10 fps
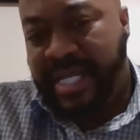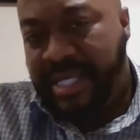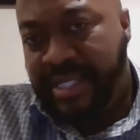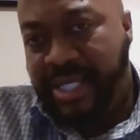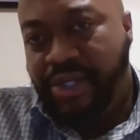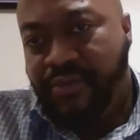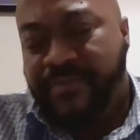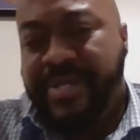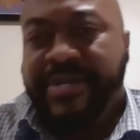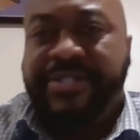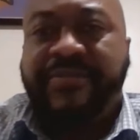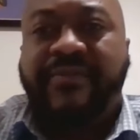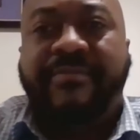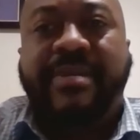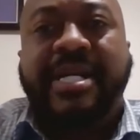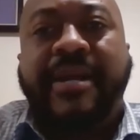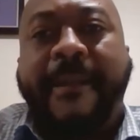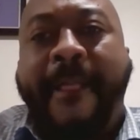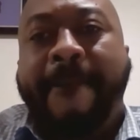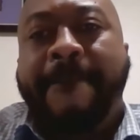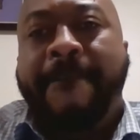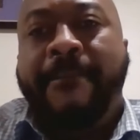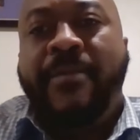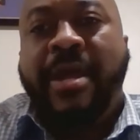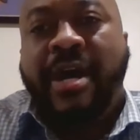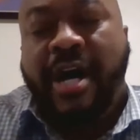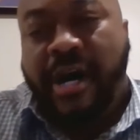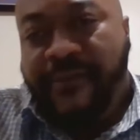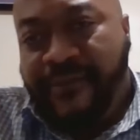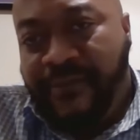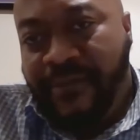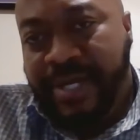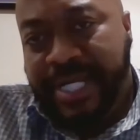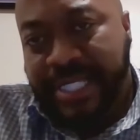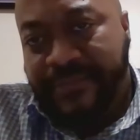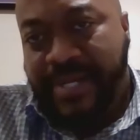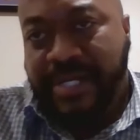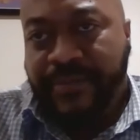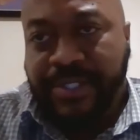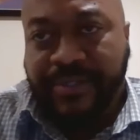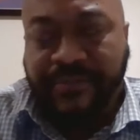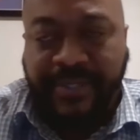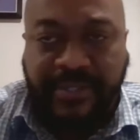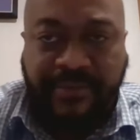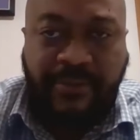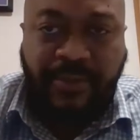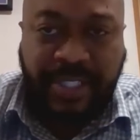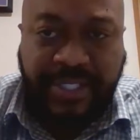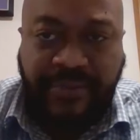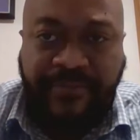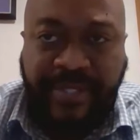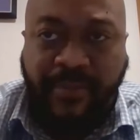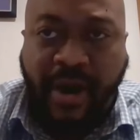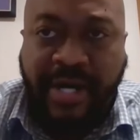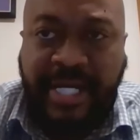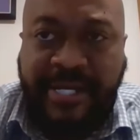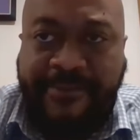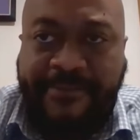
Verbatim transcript: He said, "You will perish with your money." a fool and his money will soon be, will soon be parted.